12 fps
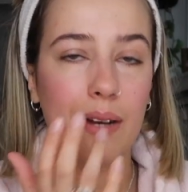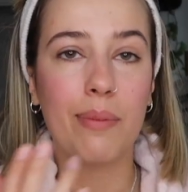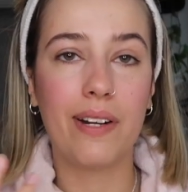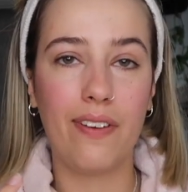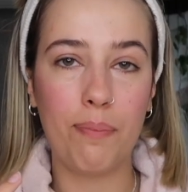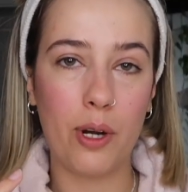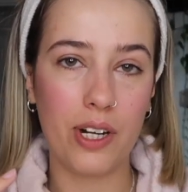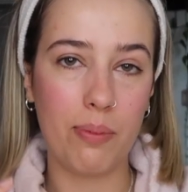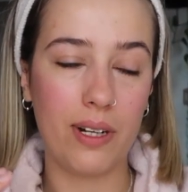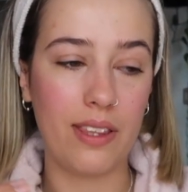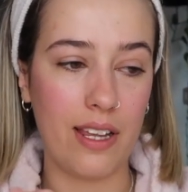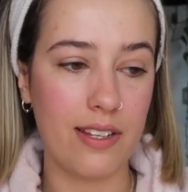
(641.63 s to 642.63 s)
but if I'm already
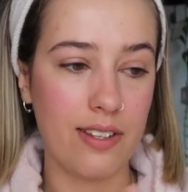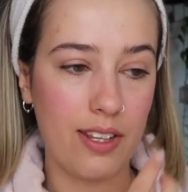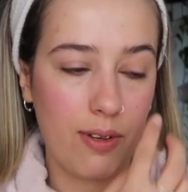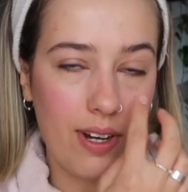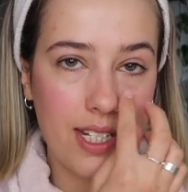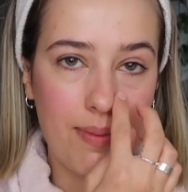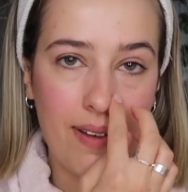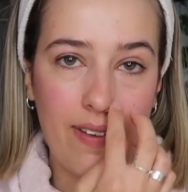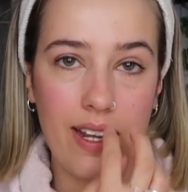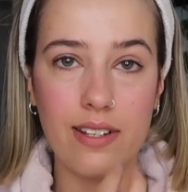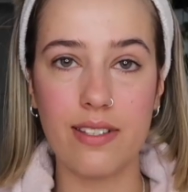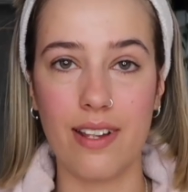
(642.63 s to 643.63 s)
putting this on the rest of my
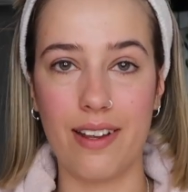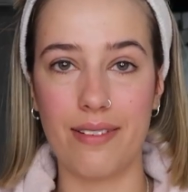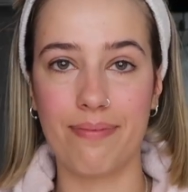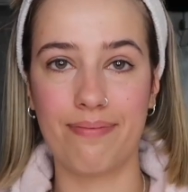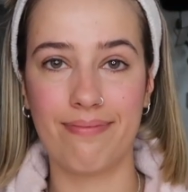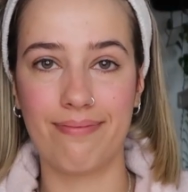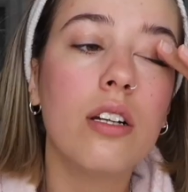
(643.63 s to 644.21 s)
face, then.